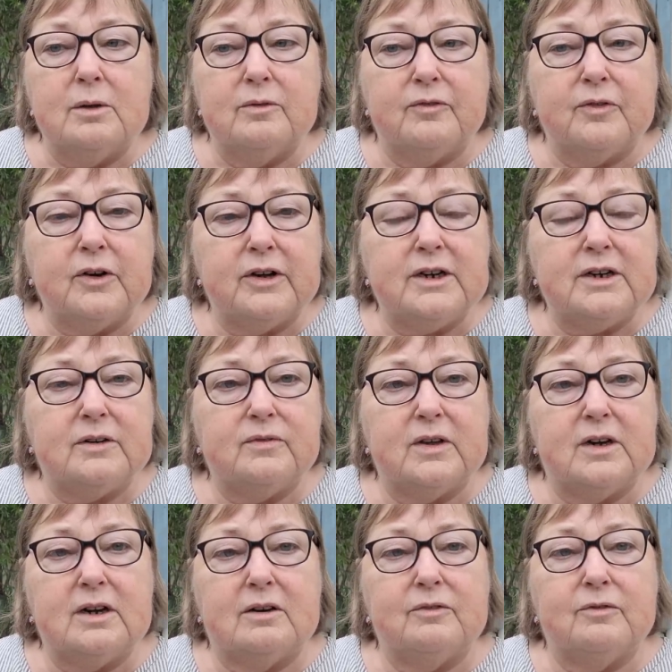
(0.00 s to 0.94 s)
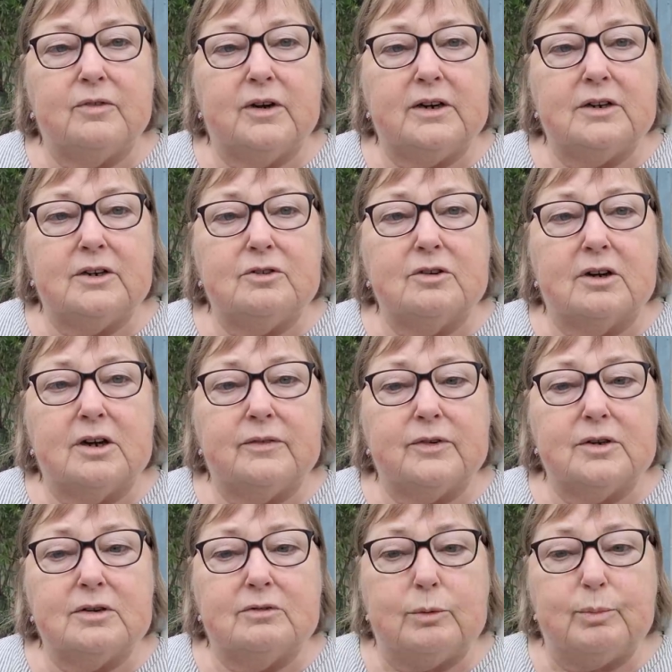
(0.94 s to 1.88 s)
fined if they don't find a
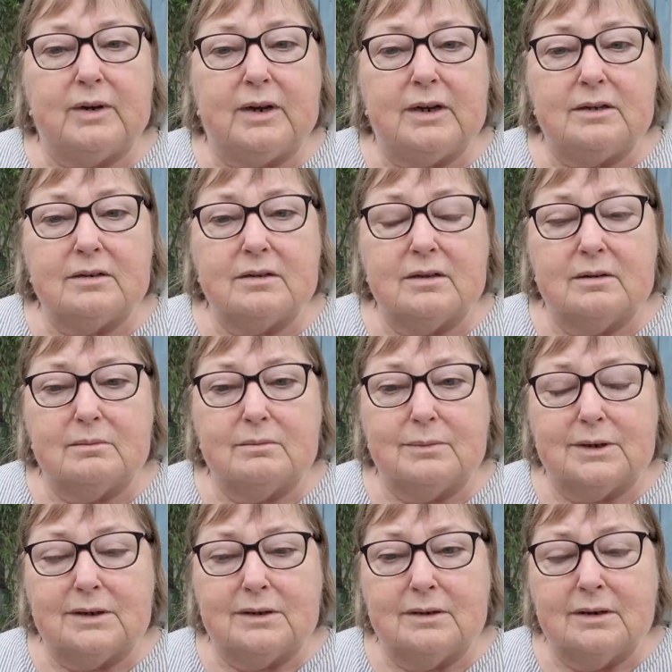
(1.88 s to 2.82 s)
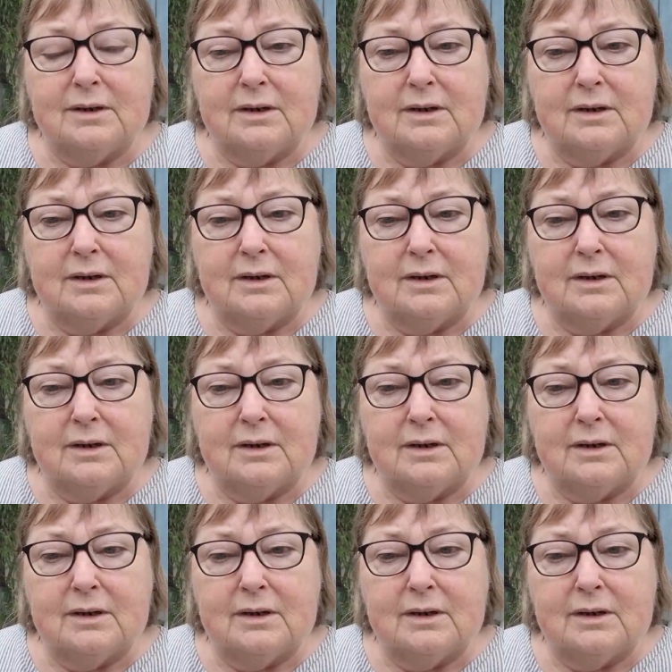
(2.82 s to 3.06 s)
driver to replace them,